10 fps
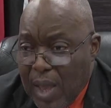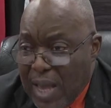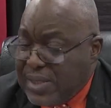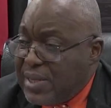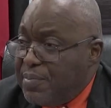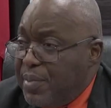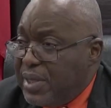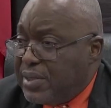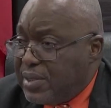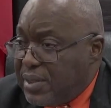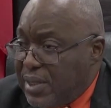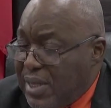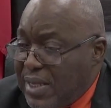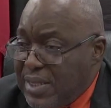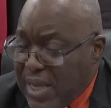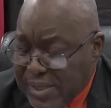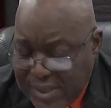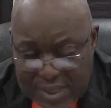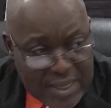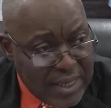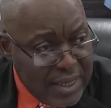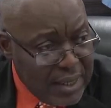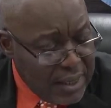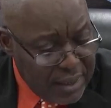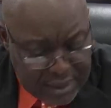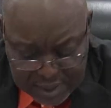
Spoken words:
I submit that yesterday